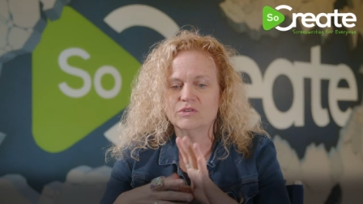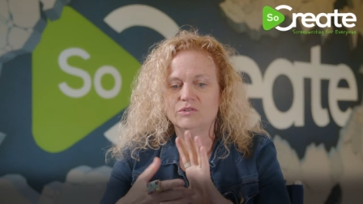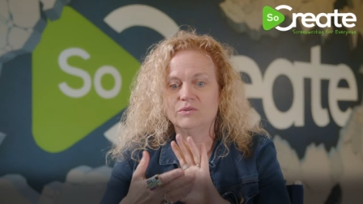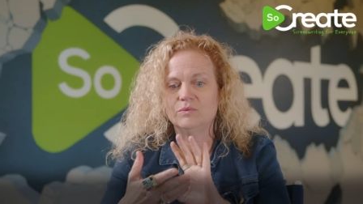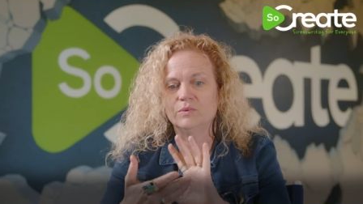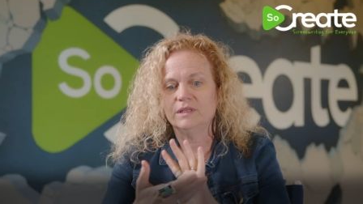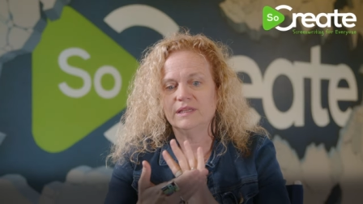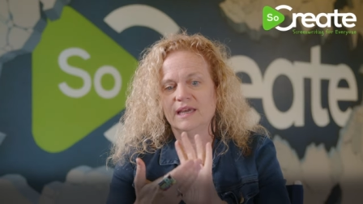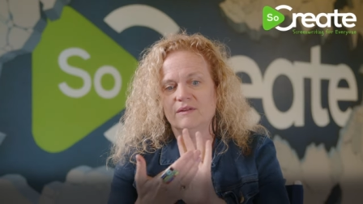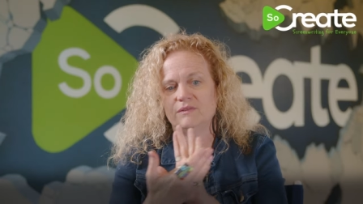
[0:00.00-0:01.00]
So you
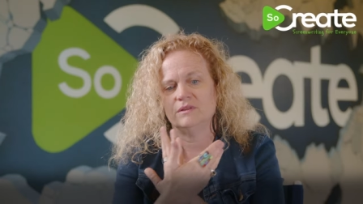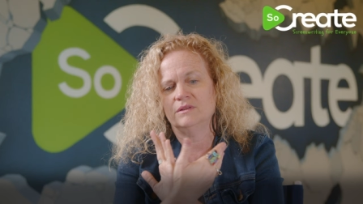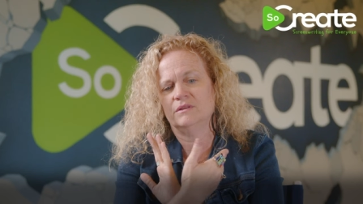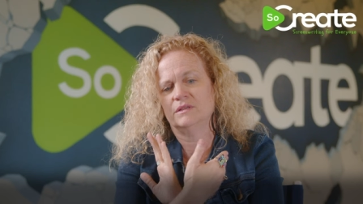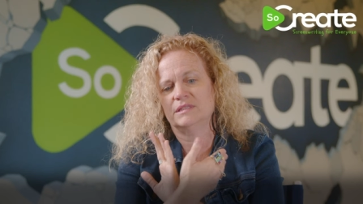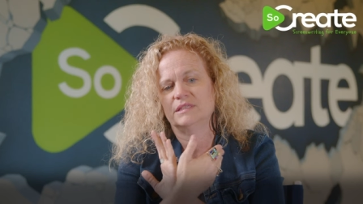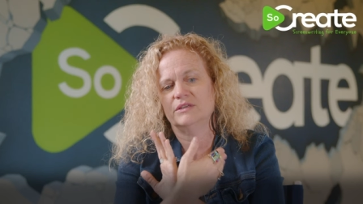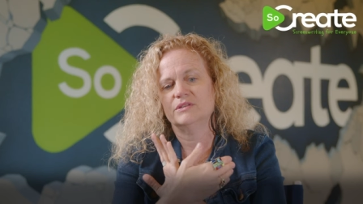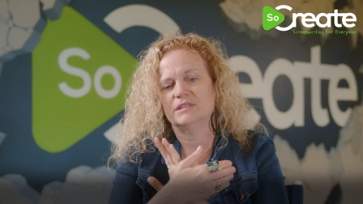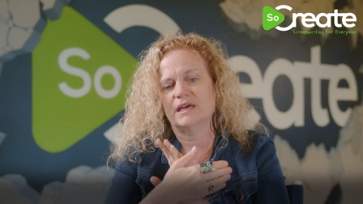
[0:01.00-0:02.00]
really have the
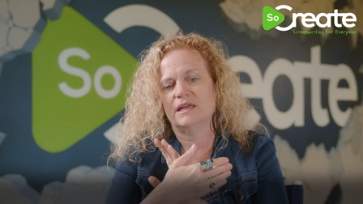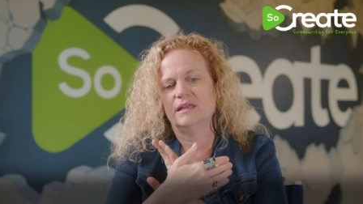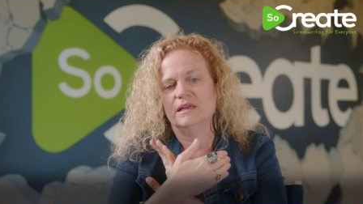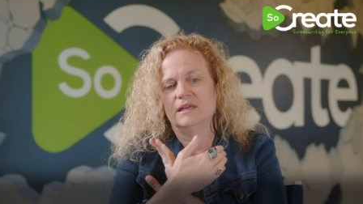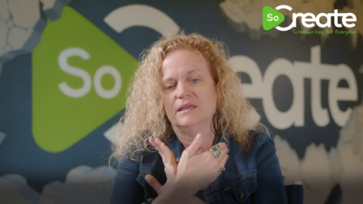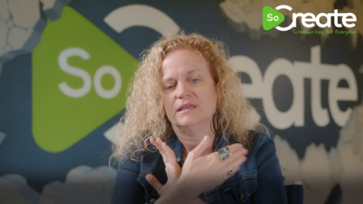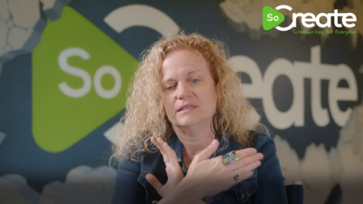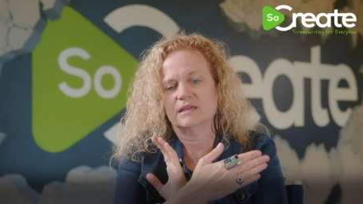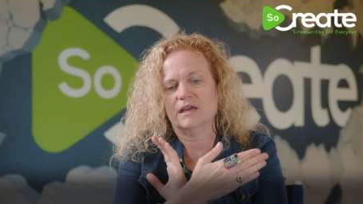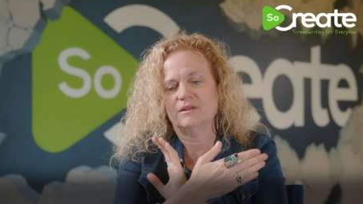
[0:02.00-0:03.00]
skill set
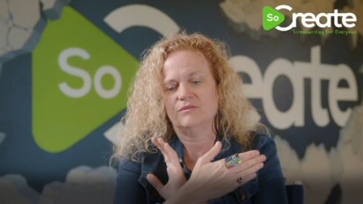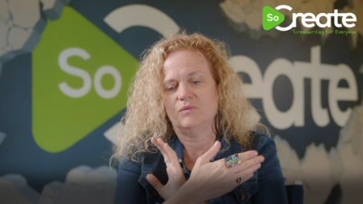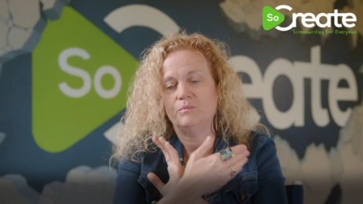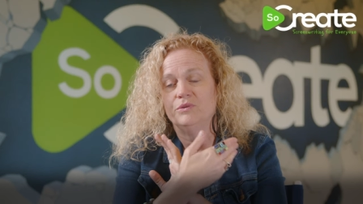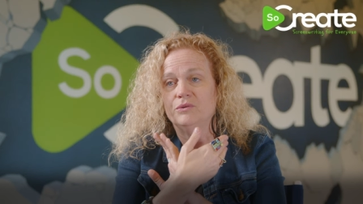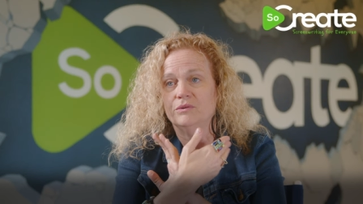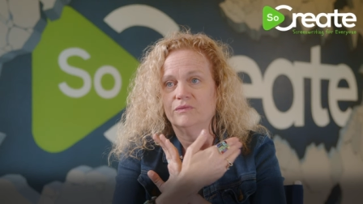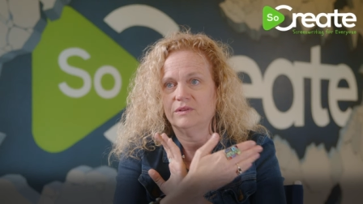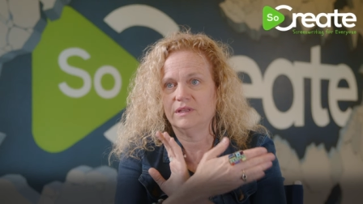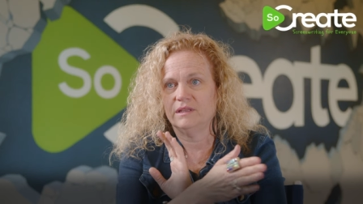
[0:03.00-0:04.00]
is kind of
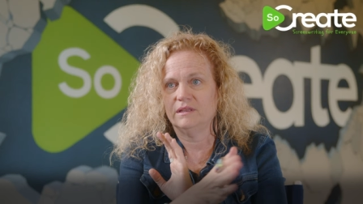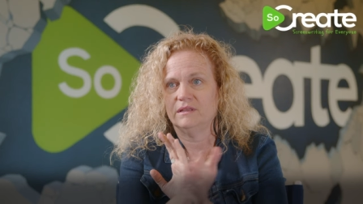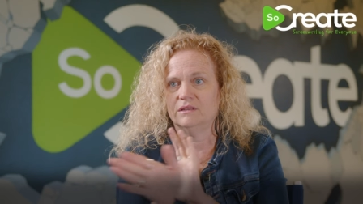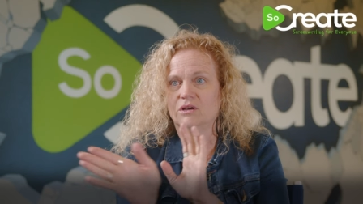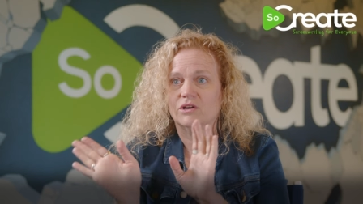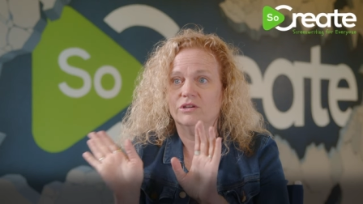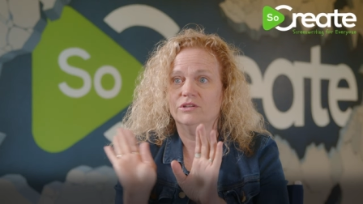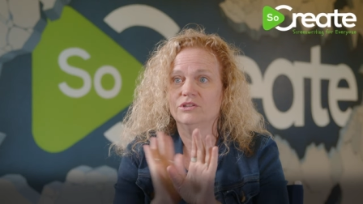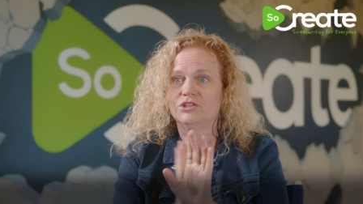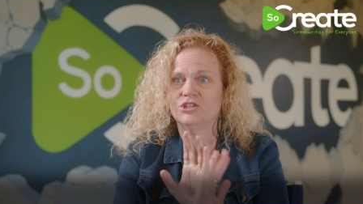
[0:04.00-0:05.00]
beautifully
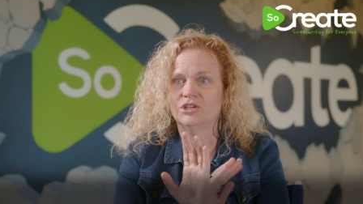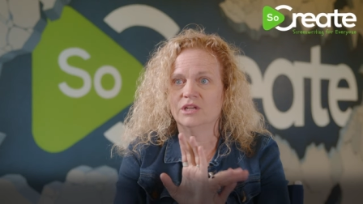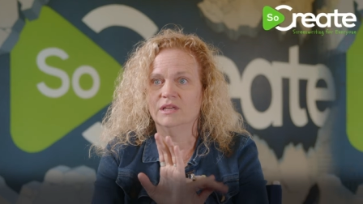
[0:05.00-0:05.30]
large,